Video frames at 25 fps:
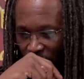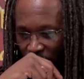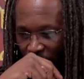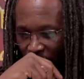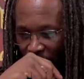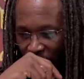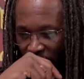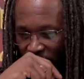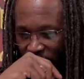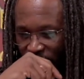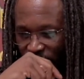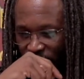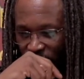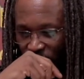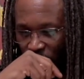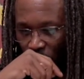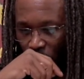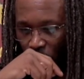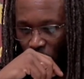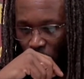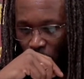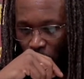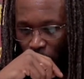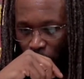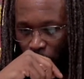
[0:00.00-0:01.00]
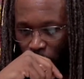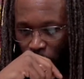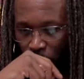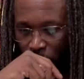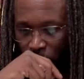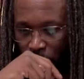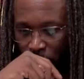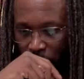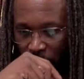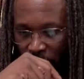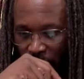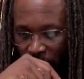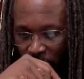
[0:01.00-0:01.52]
as an
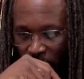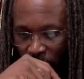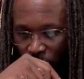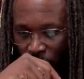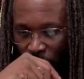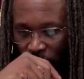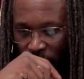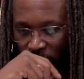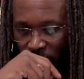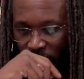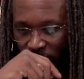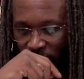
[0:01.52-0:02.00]
armored man, right?